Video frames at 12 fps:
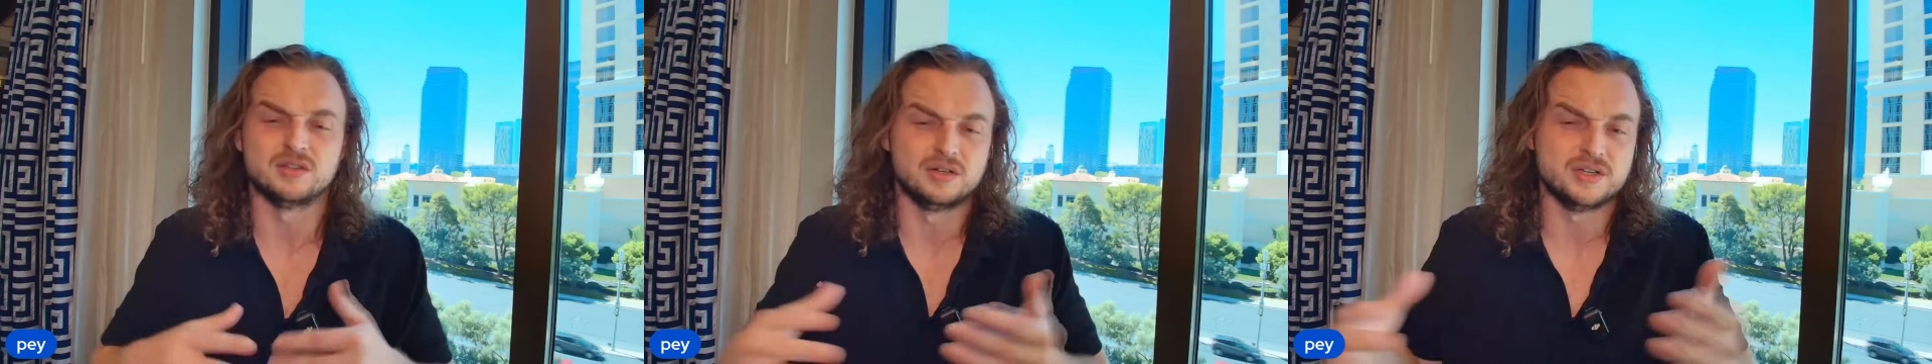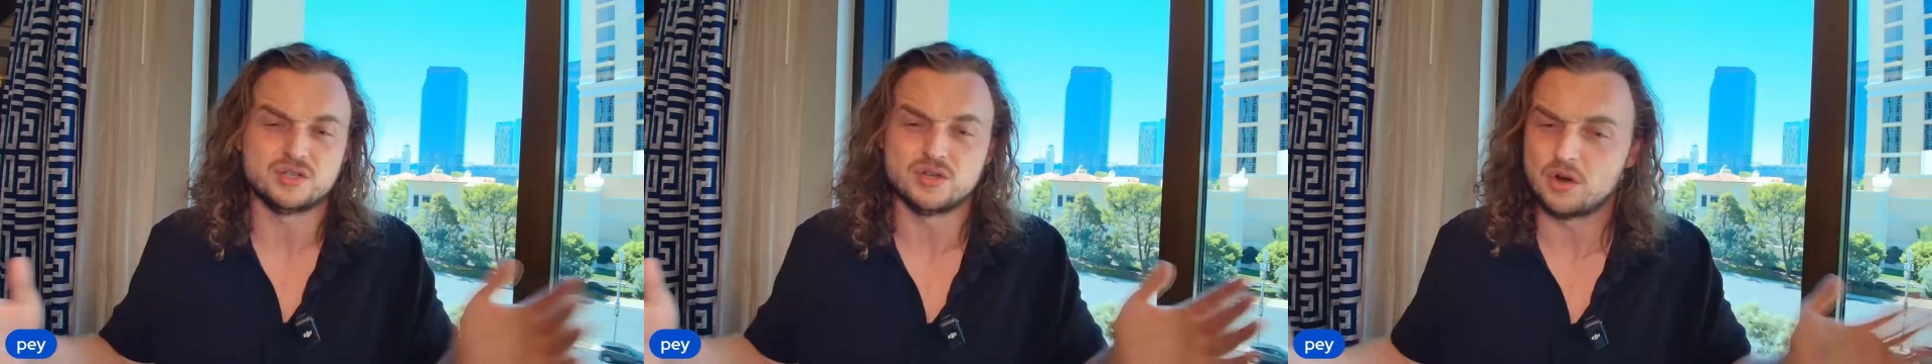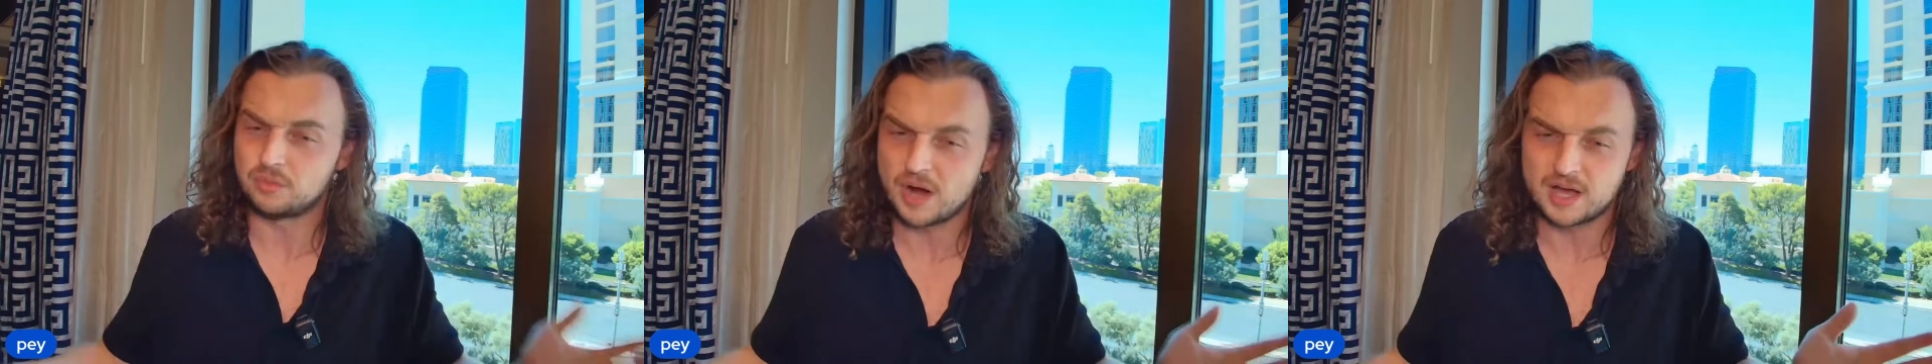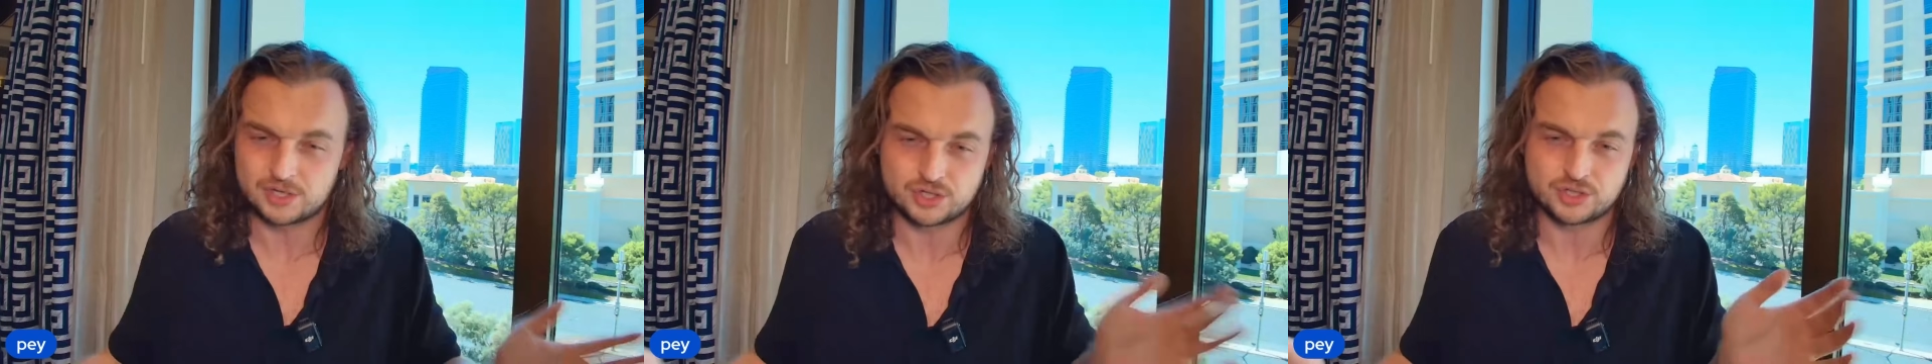There is no
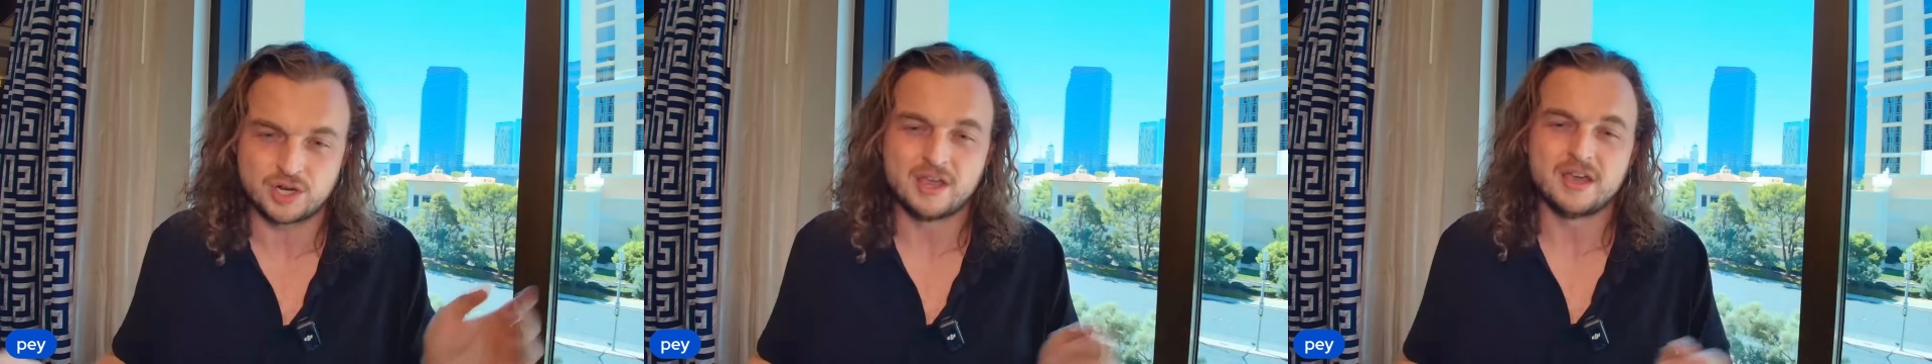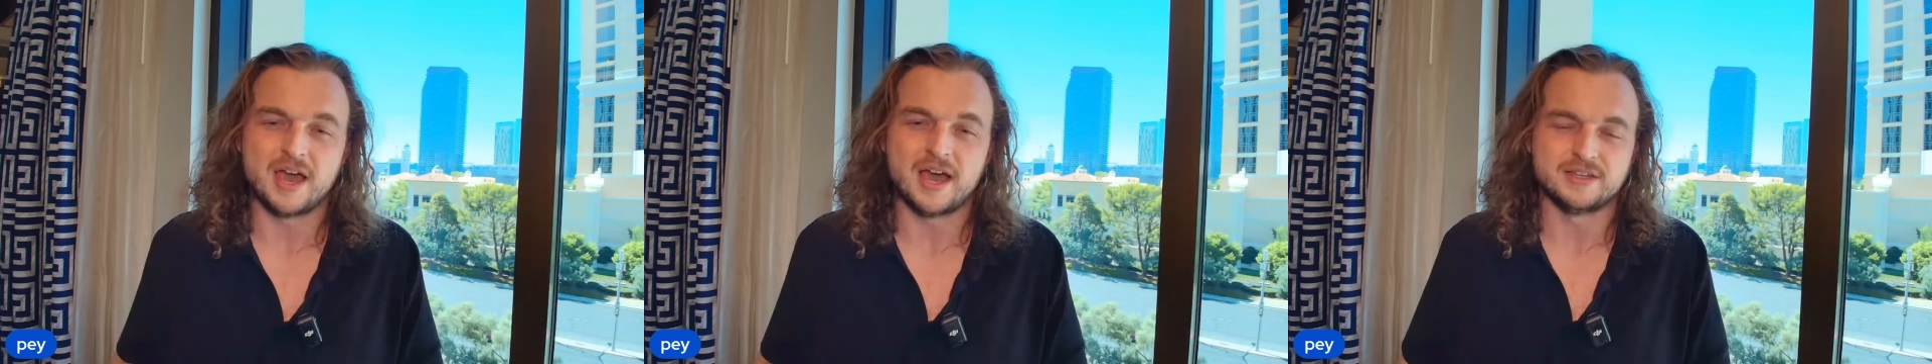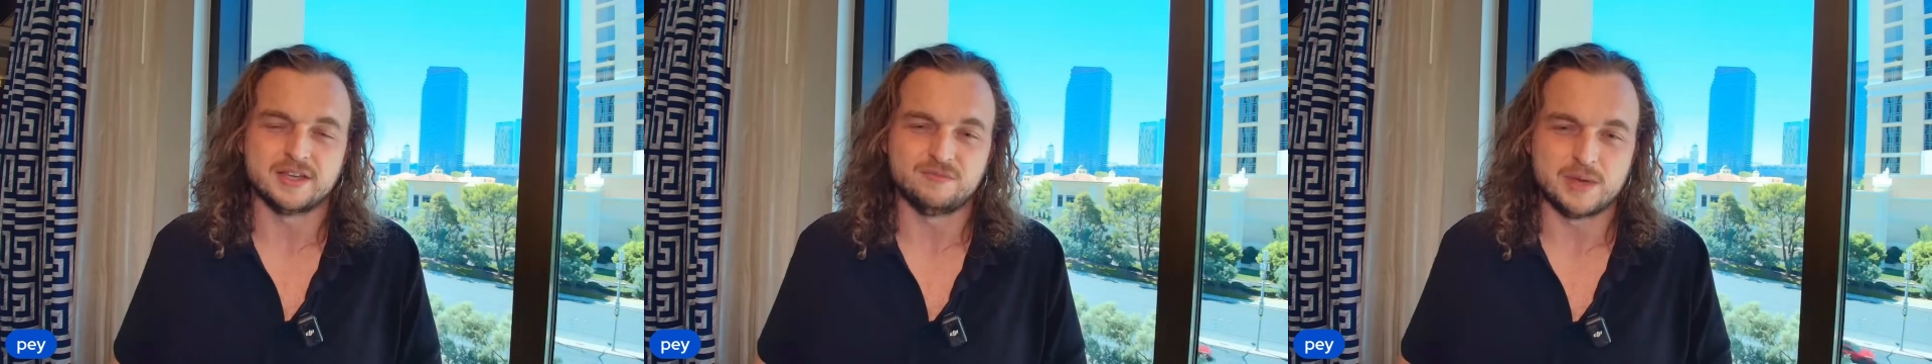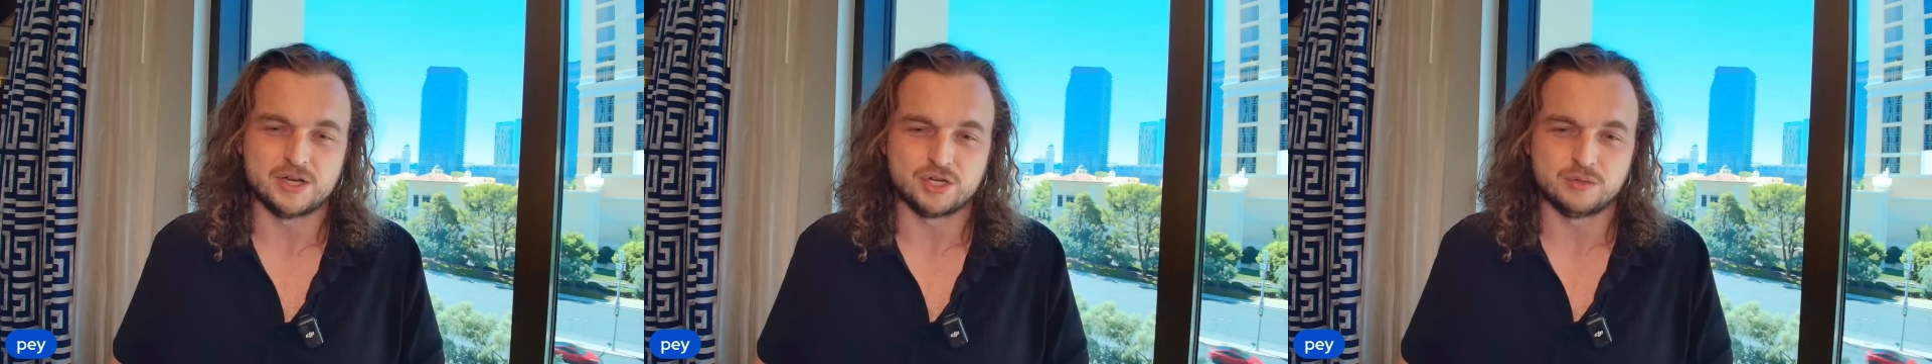rush, as
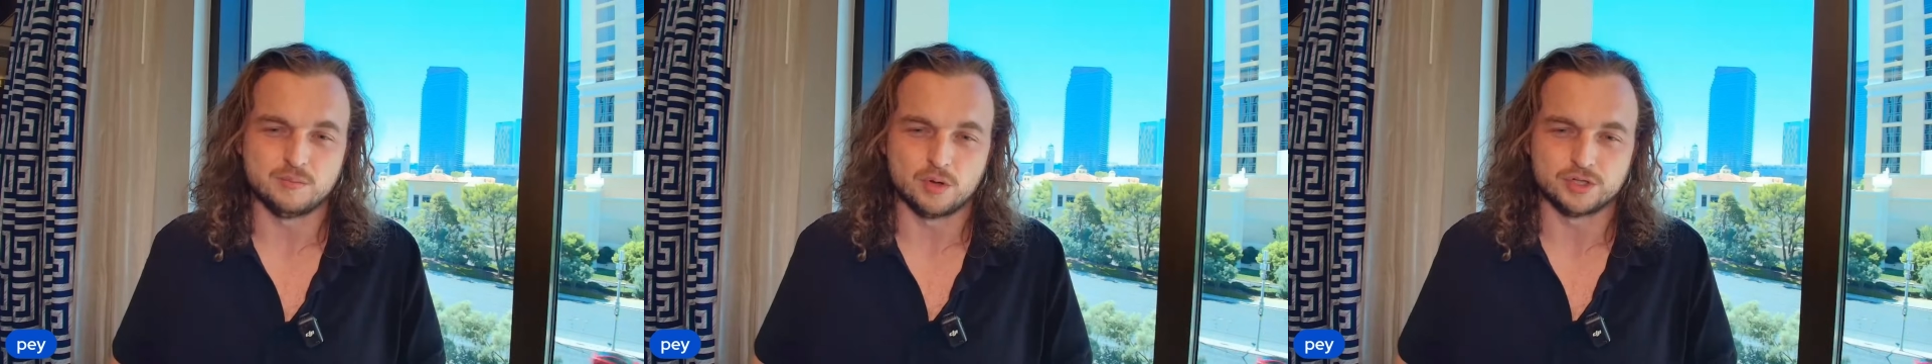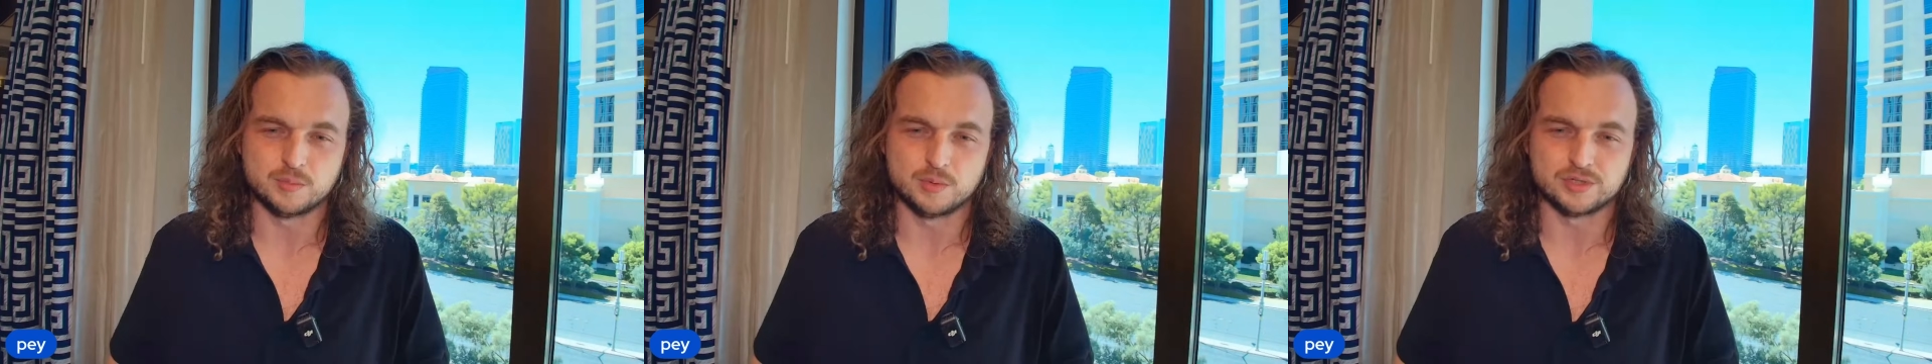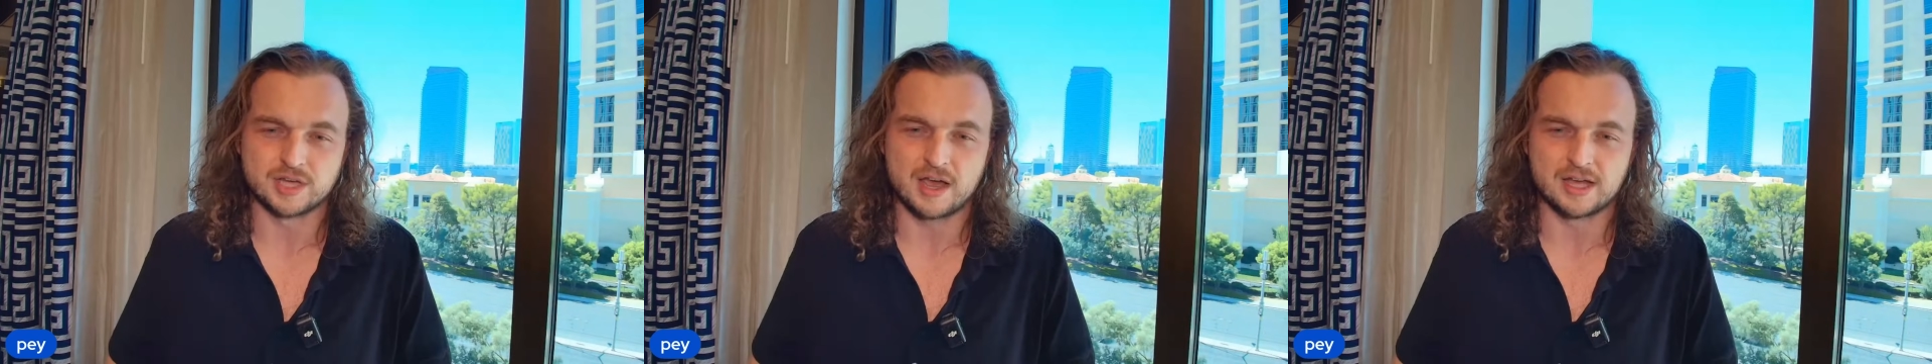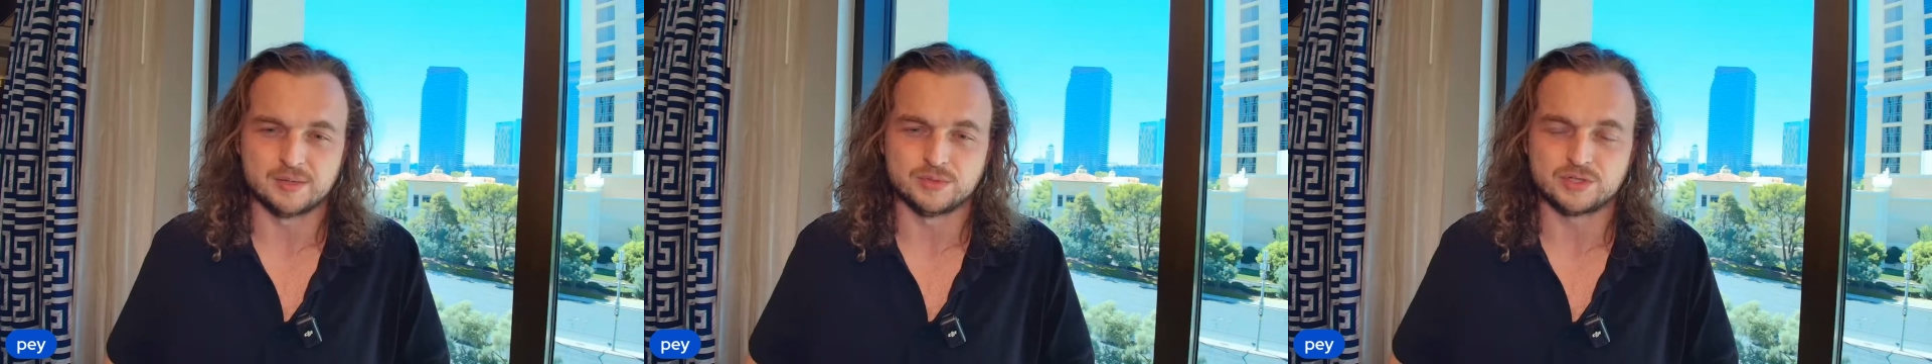I've mentioned multiple
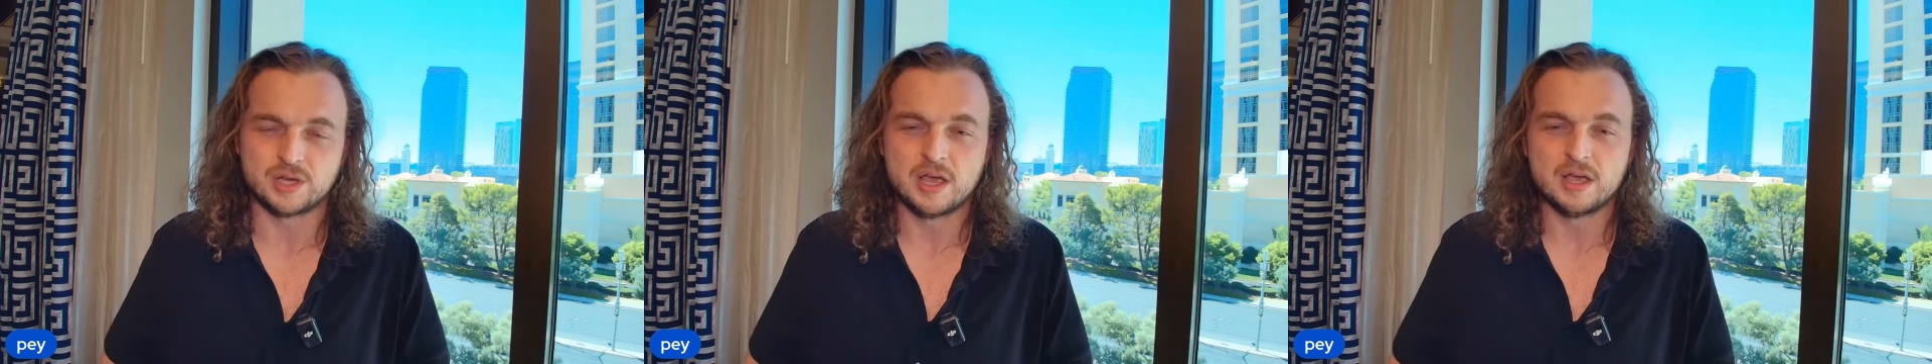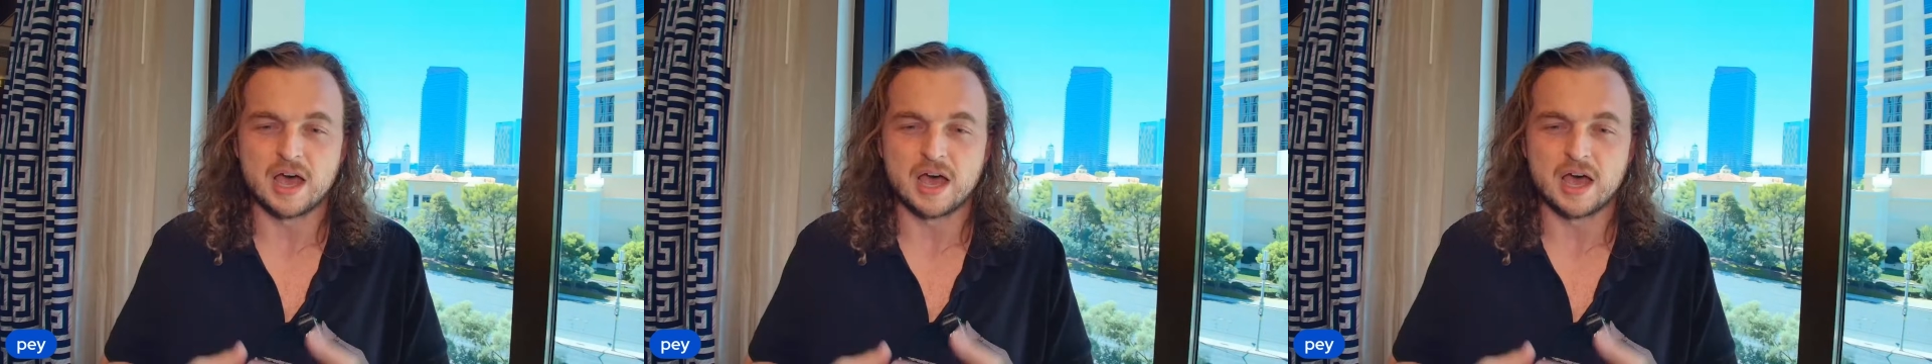times,